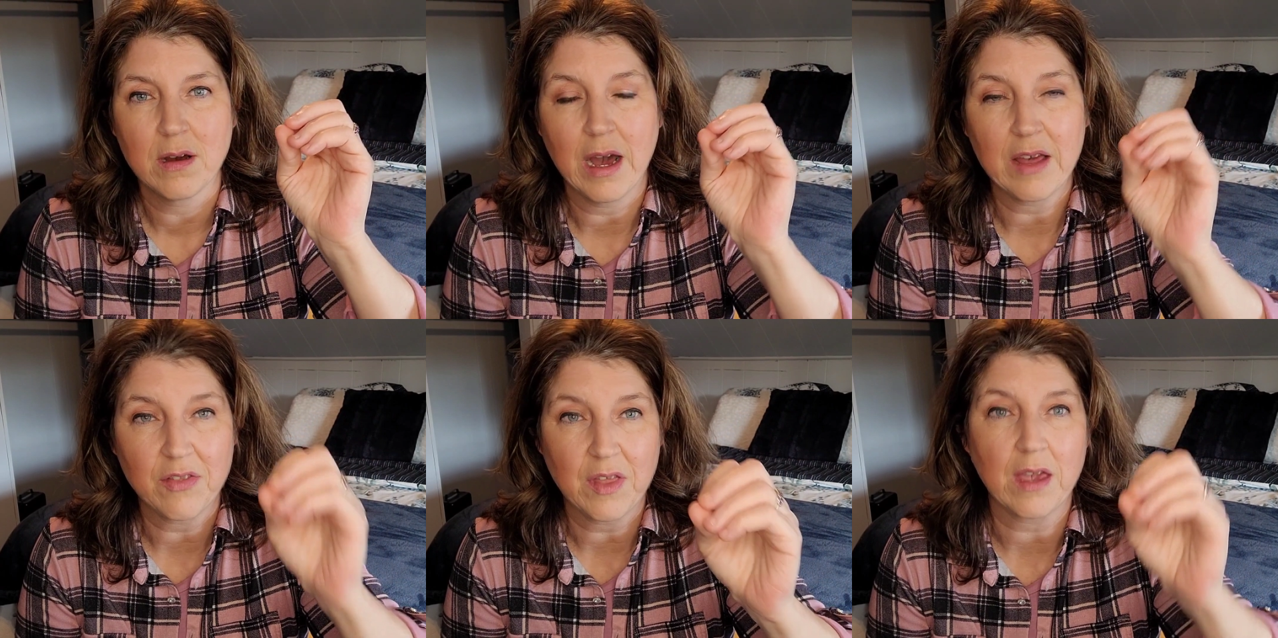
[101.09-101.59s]

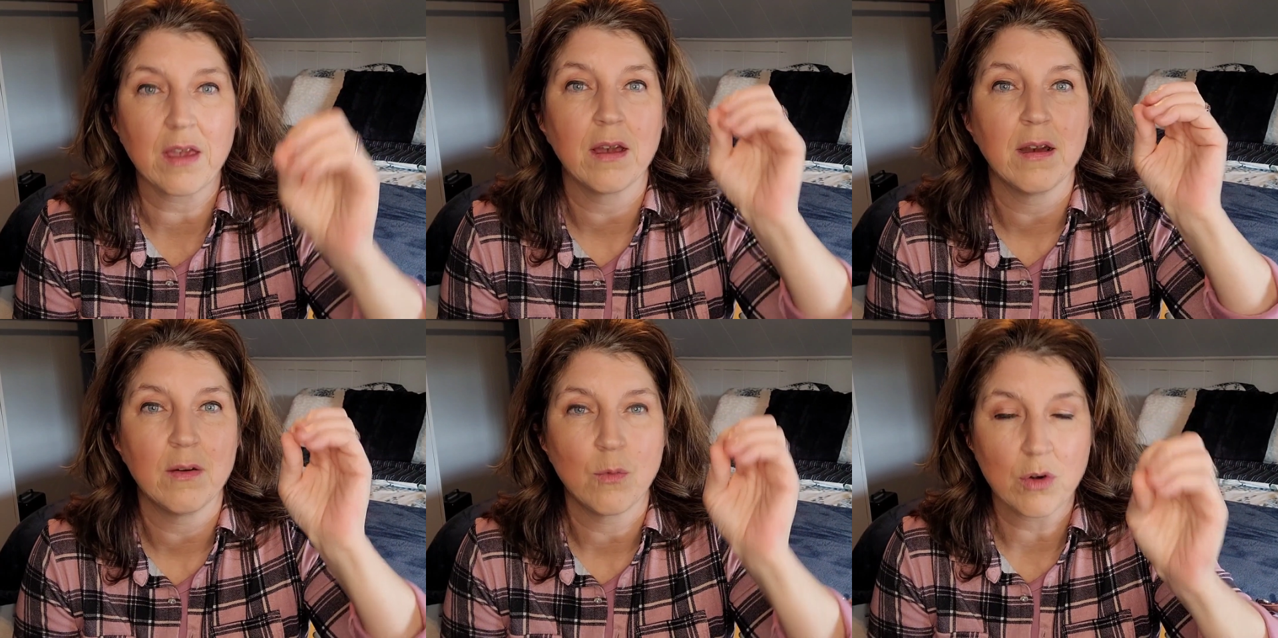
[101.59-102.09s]
I think
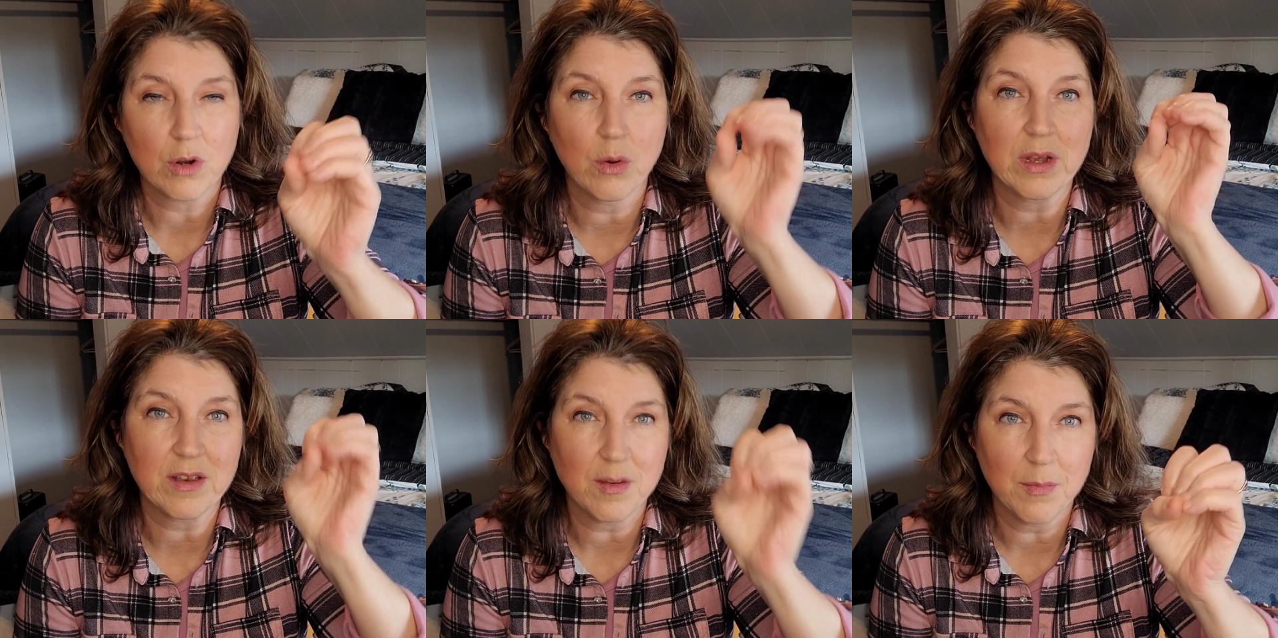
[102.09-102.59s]
we're
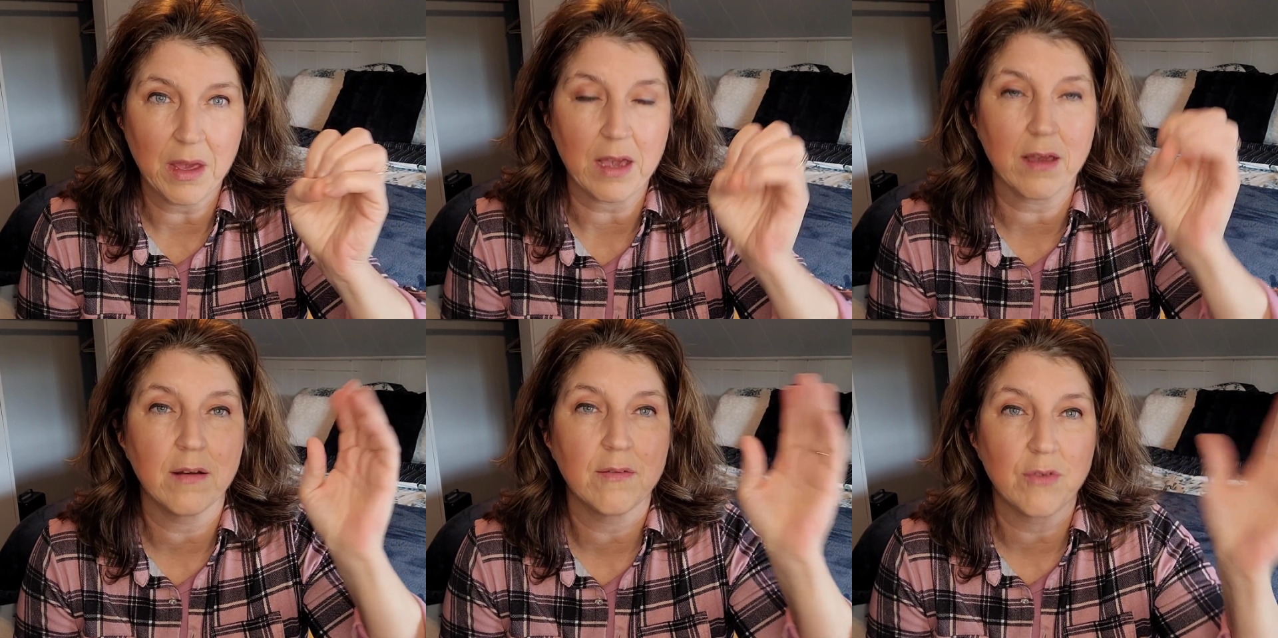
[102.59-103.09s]
going to
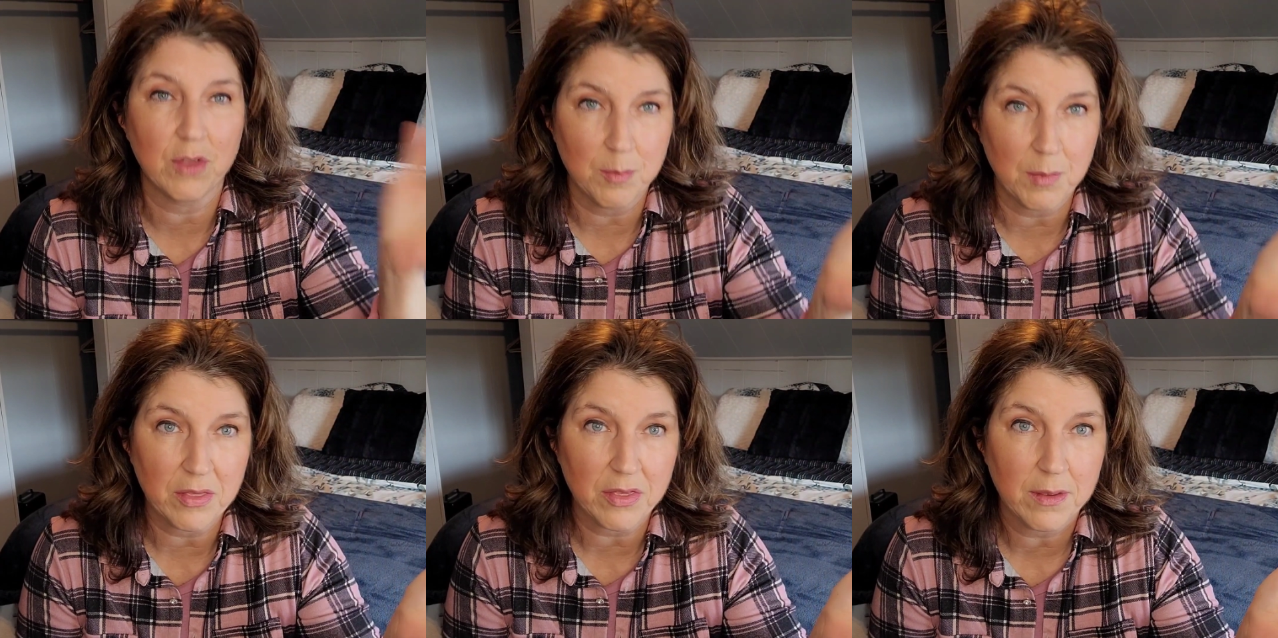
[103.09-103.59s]
make for the
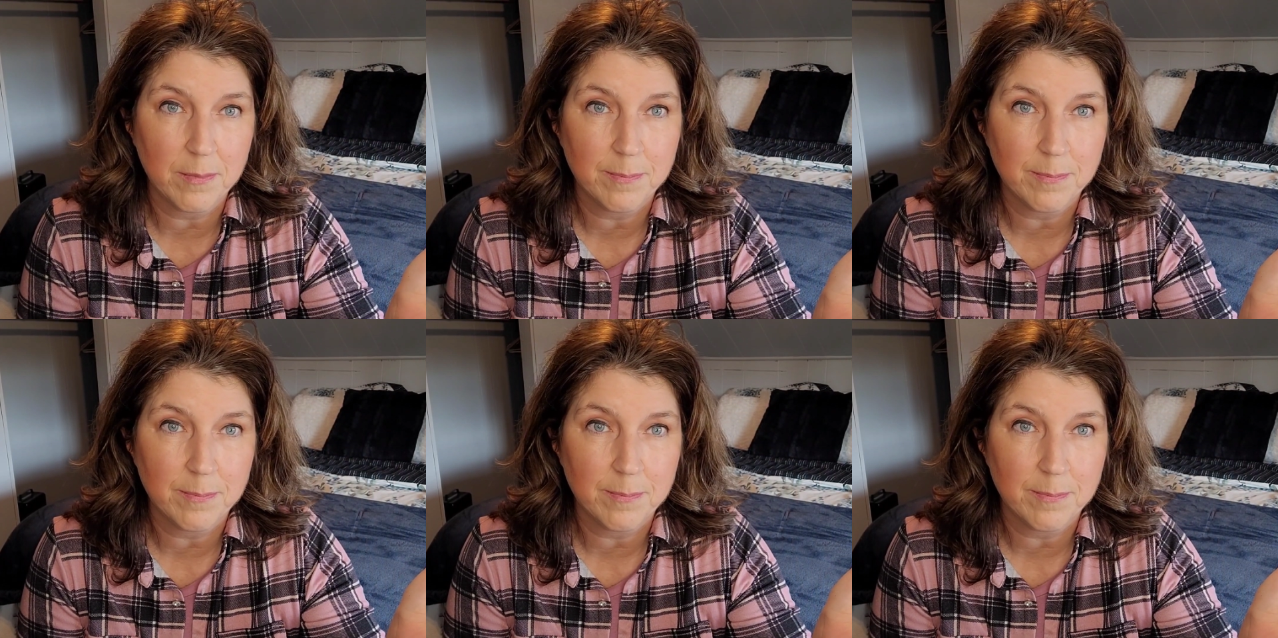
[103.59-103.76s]
month,